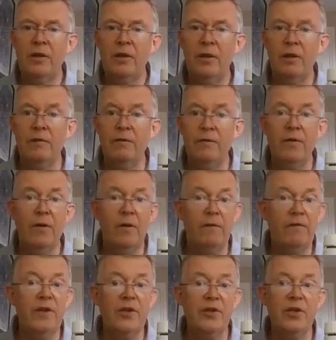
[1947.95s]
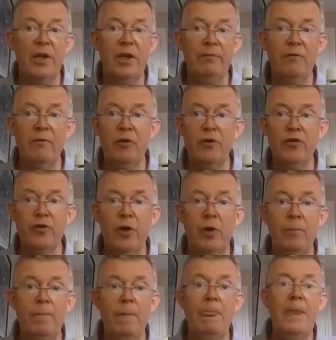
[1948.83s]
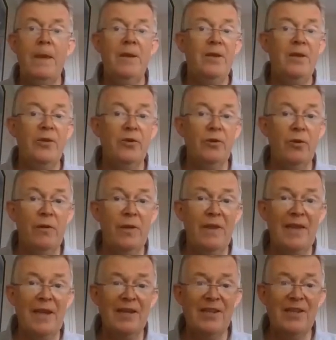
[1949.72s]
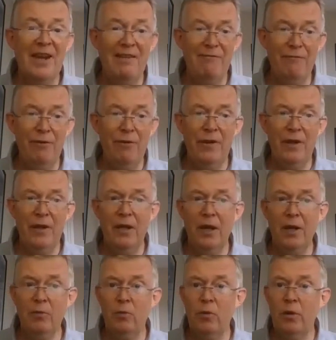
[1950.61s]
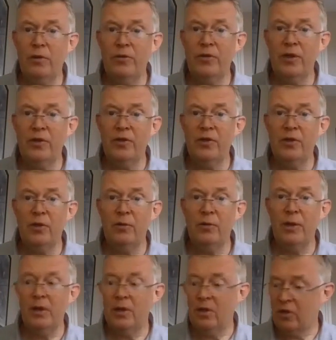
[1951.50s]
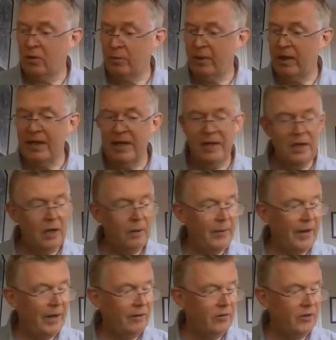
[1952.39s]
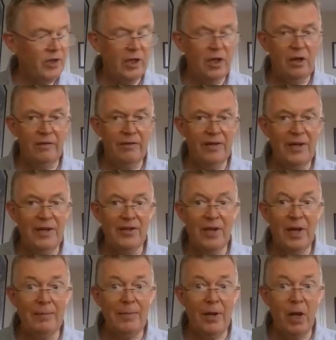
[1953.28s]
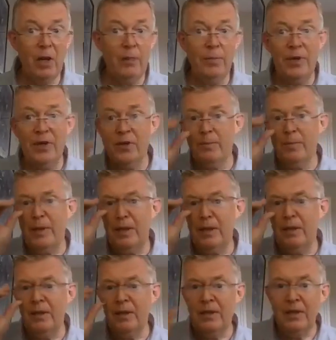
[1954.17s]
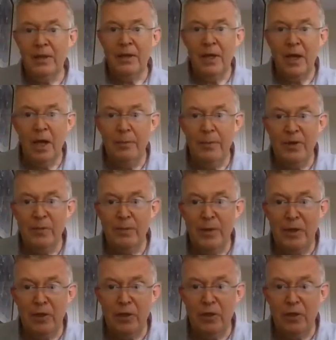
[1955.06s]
of this type of control. So I think that's everything I wanted to explain about TRVs. I hope it's been